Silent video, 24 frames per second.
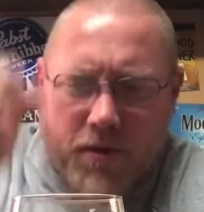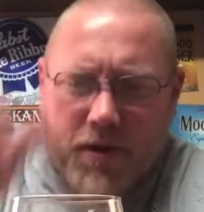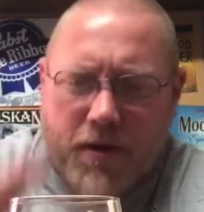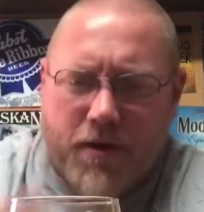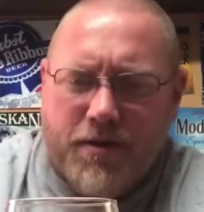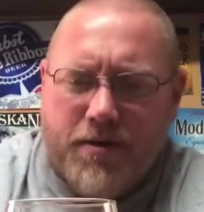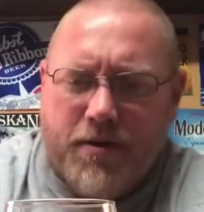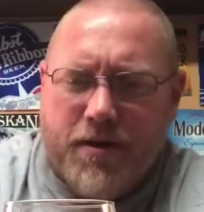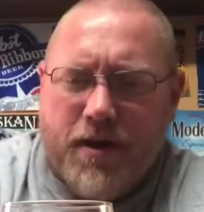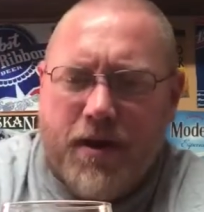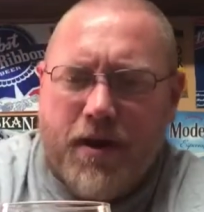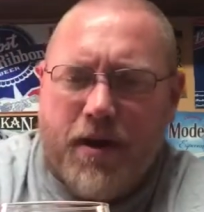
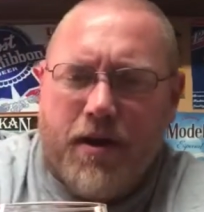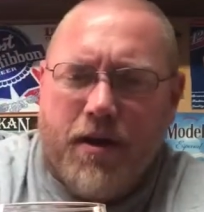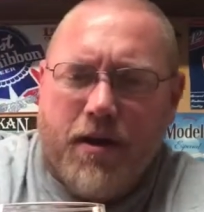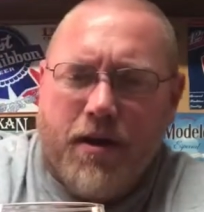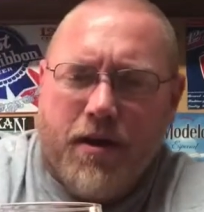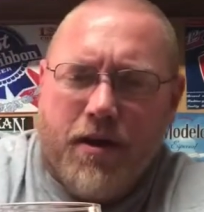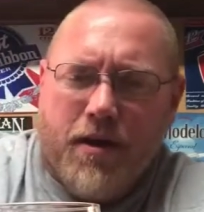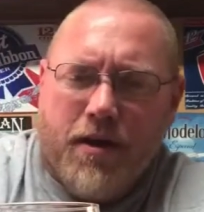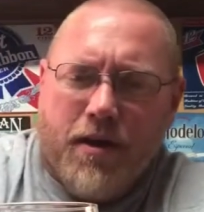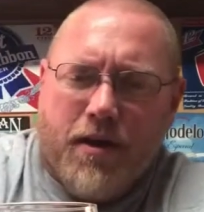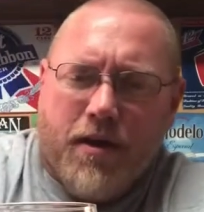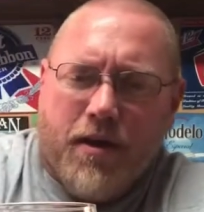what
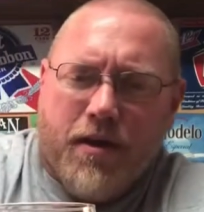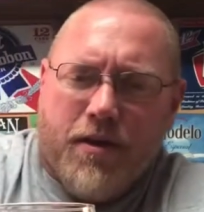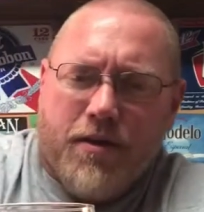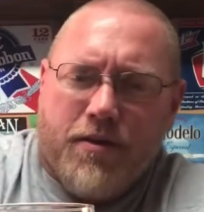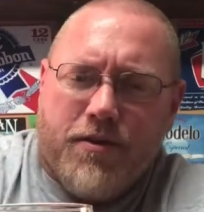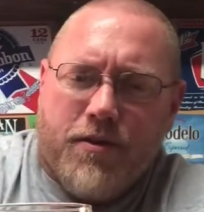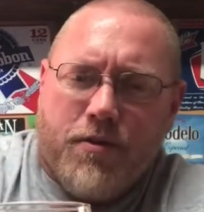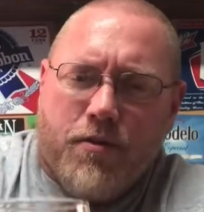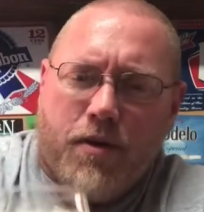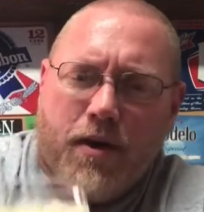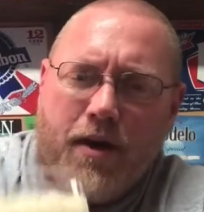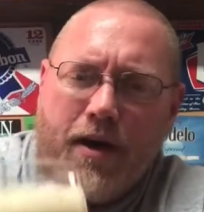
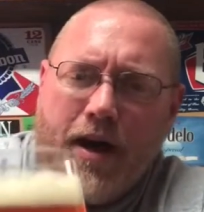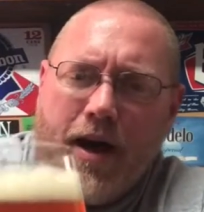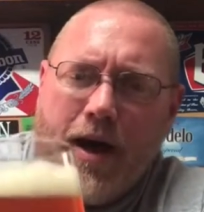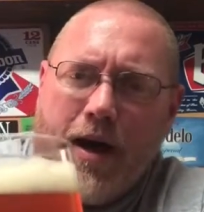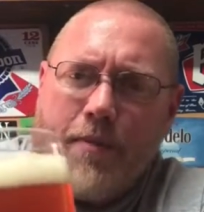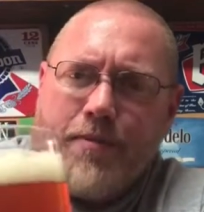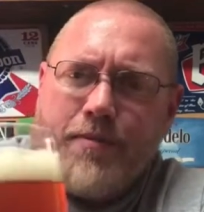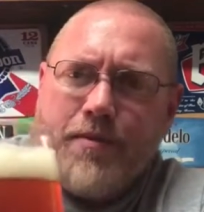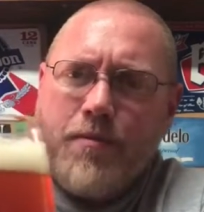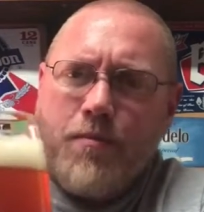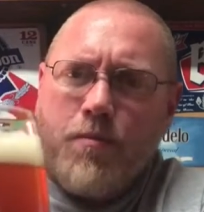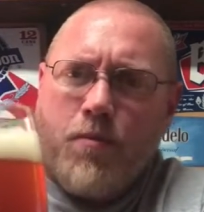
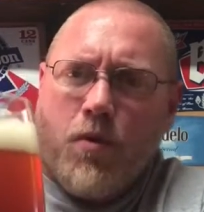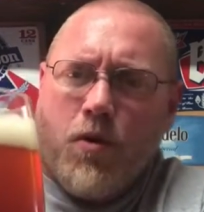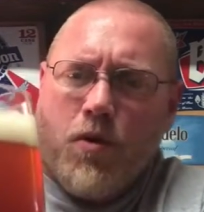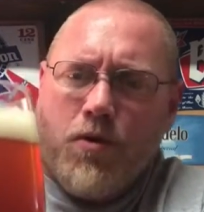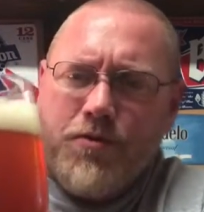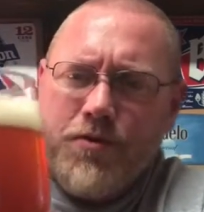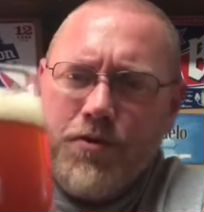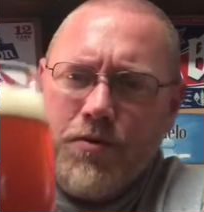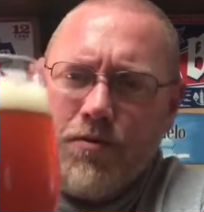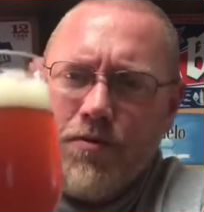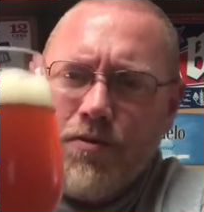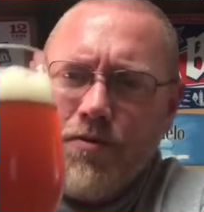hops and
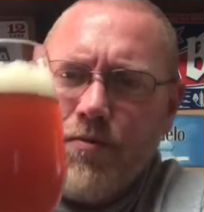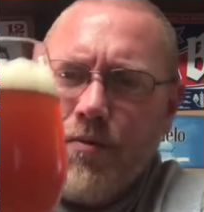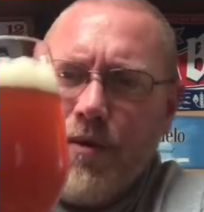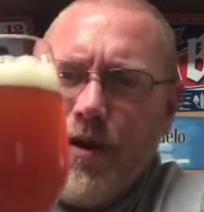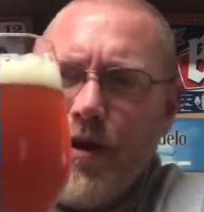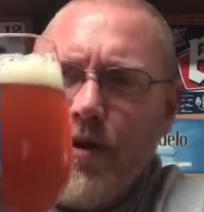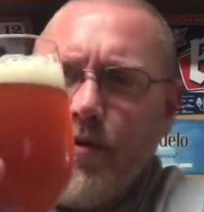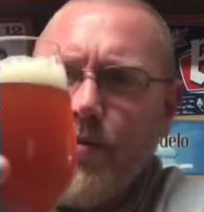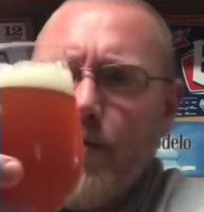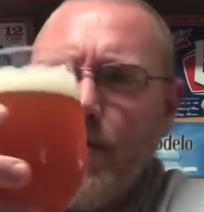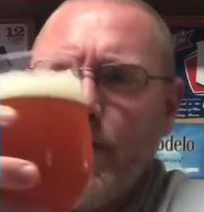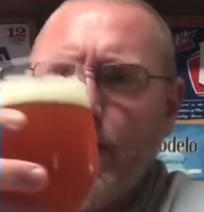malts it was
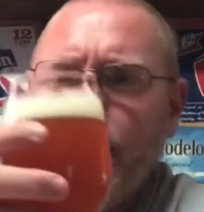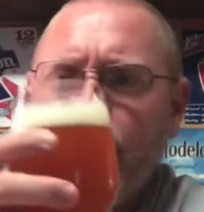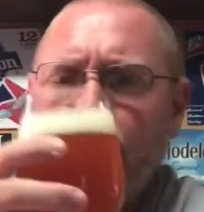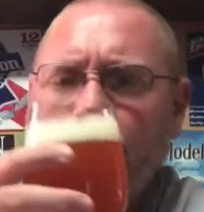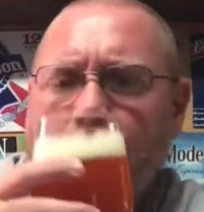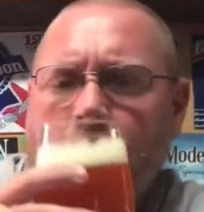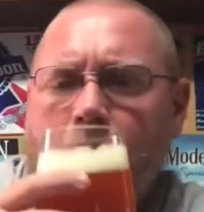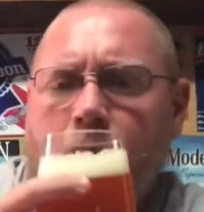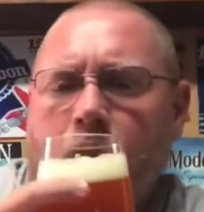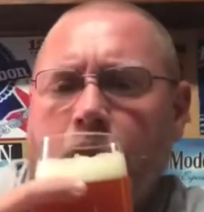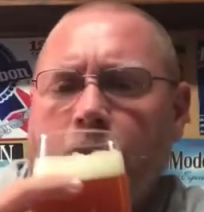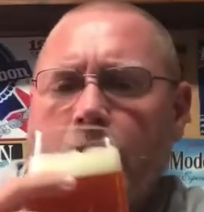made with.
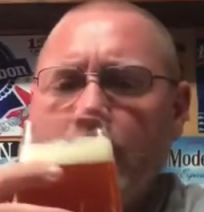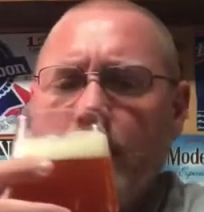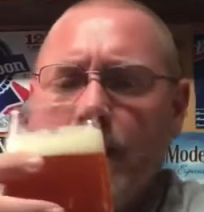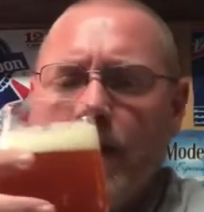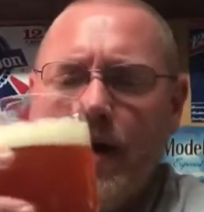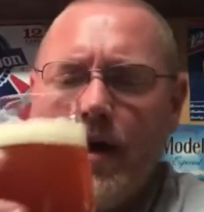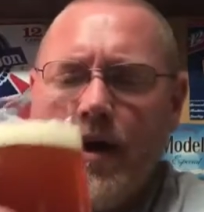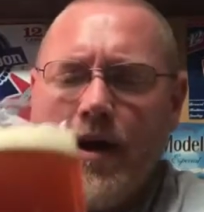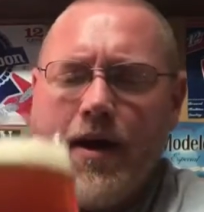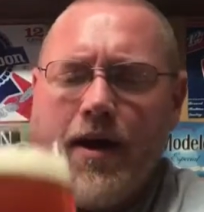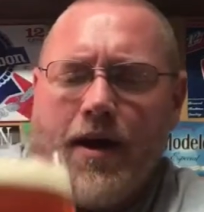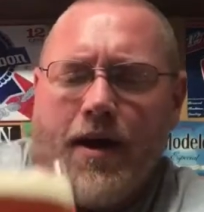
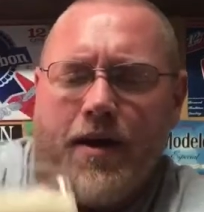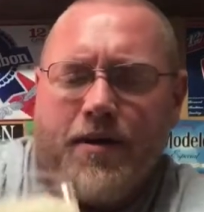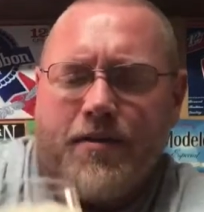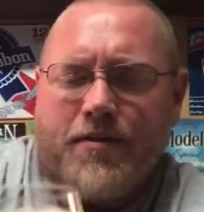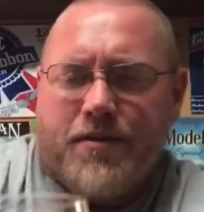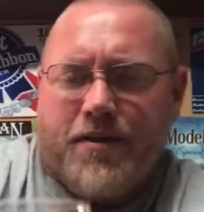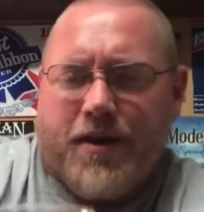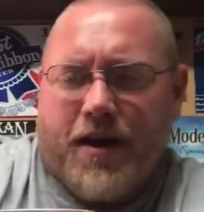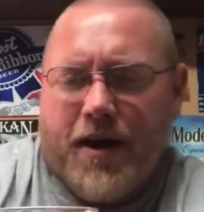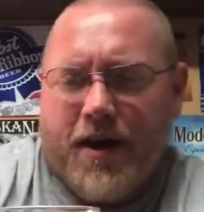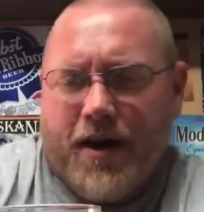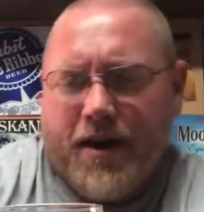Head's
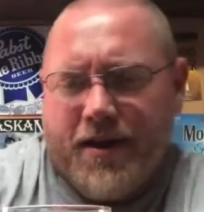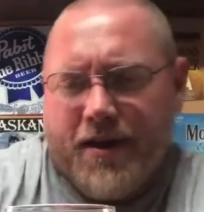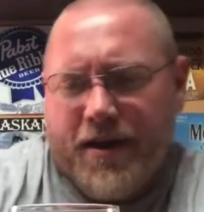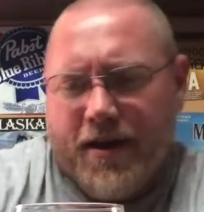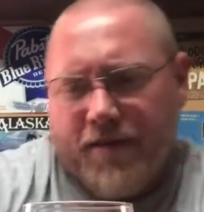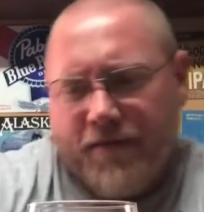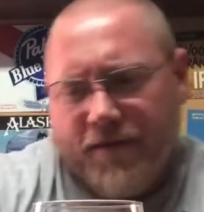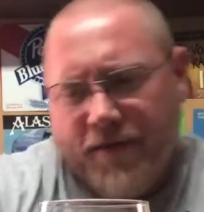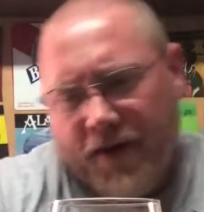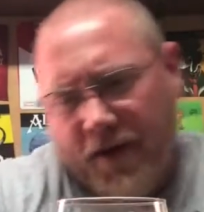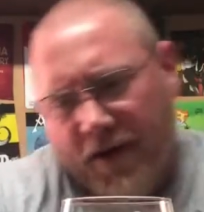dying out